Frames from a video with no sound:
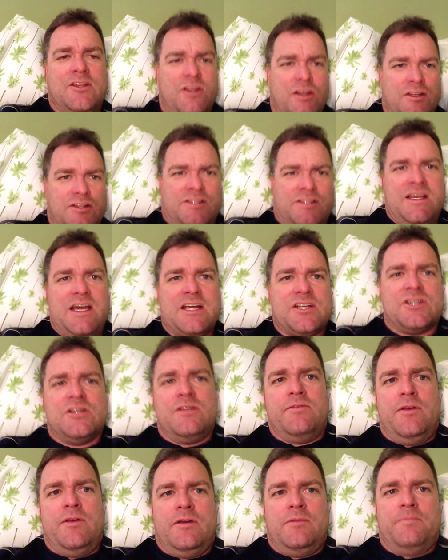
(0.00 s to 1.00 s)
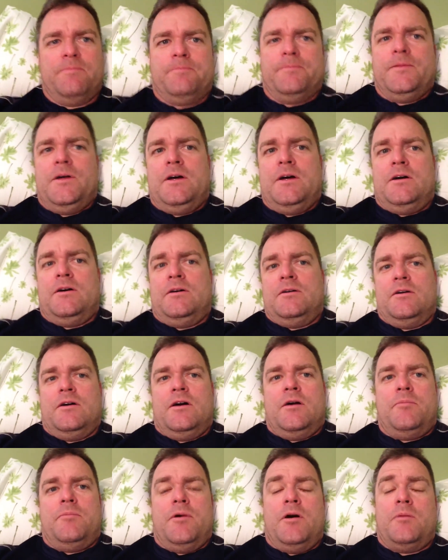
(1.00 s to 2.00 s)
a section of you
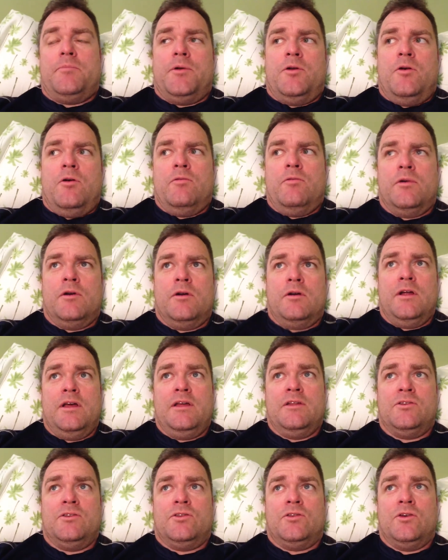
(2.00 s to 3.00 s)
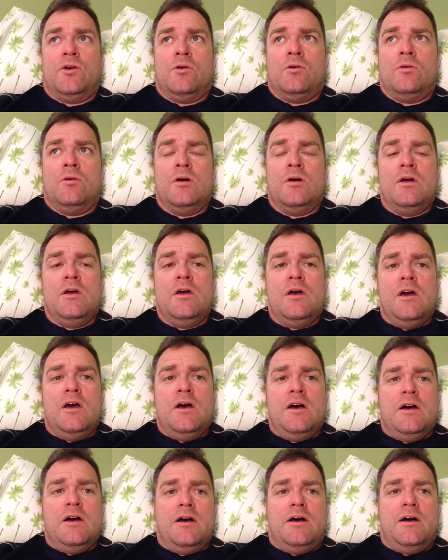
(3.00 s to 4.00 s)
up and over. And so
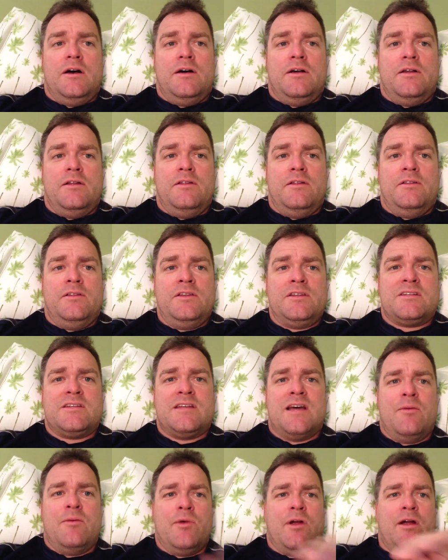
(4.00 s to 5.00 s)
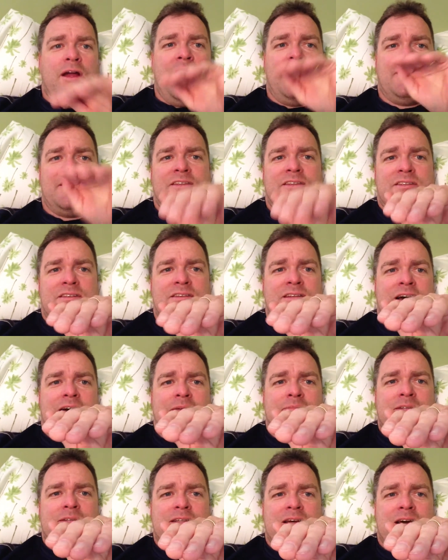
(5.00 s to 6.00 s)
this time we were at this
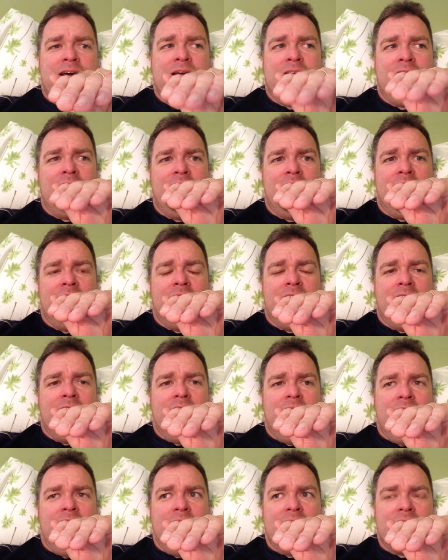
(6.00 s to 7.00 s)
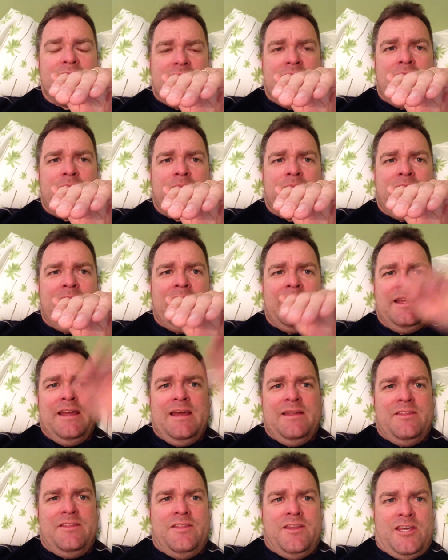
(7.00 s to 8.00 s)
stoplight,
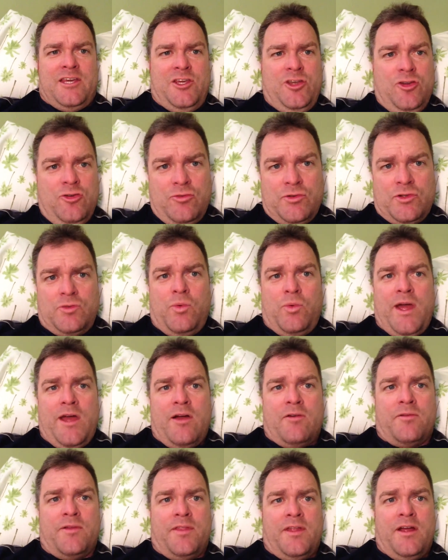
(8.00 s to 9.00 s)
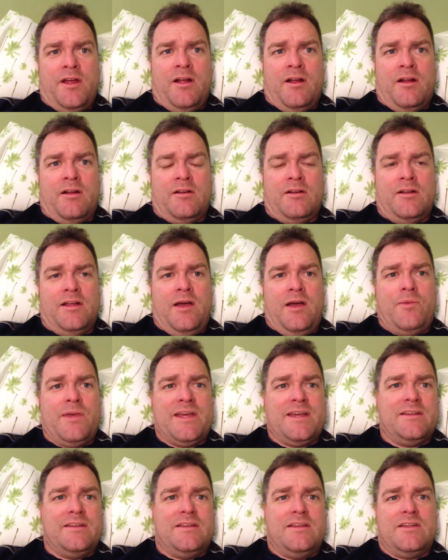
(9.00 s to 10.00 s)
and then the queue was way over there, and we
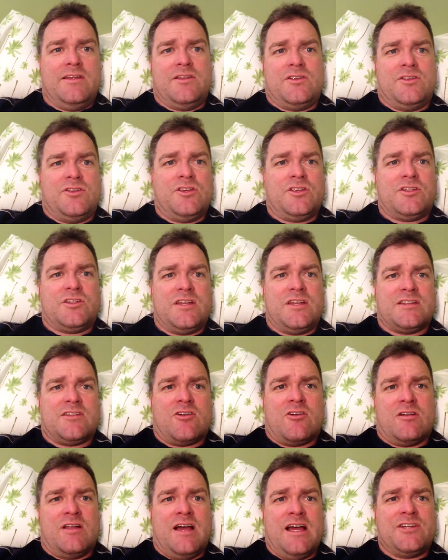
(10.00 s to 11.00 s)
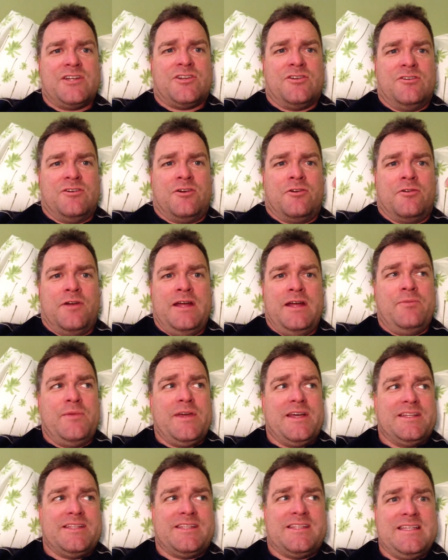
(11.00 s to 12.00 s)
could, just as our light turned green,
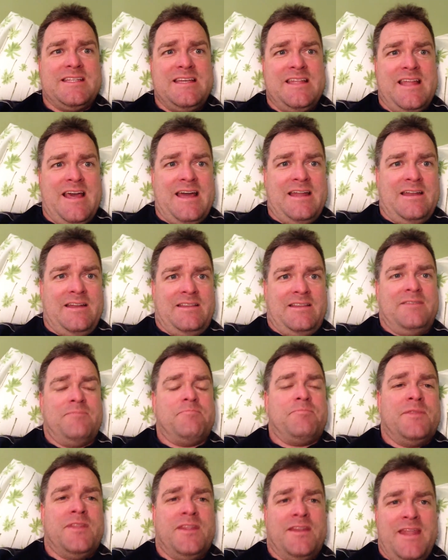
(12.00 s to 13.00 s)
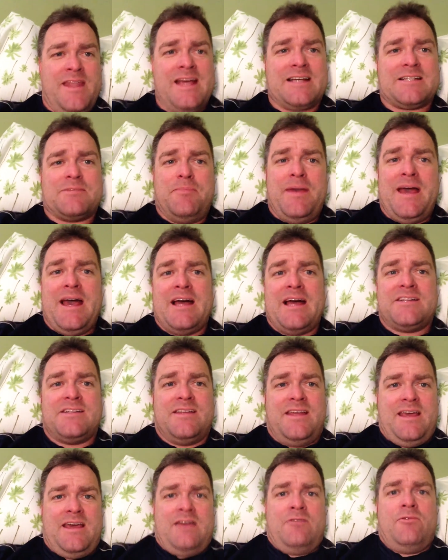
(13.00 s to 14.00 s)
we could see that the next batch
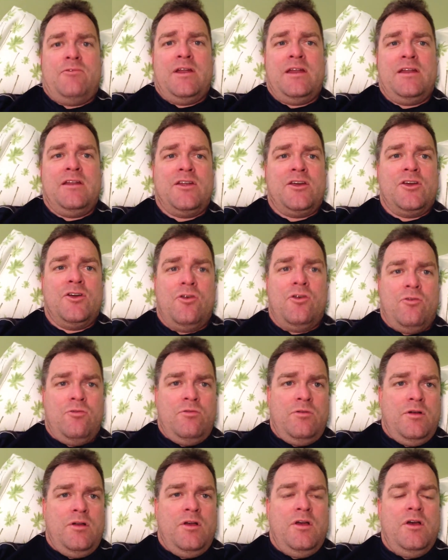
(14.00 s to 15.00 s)
they had ready to go.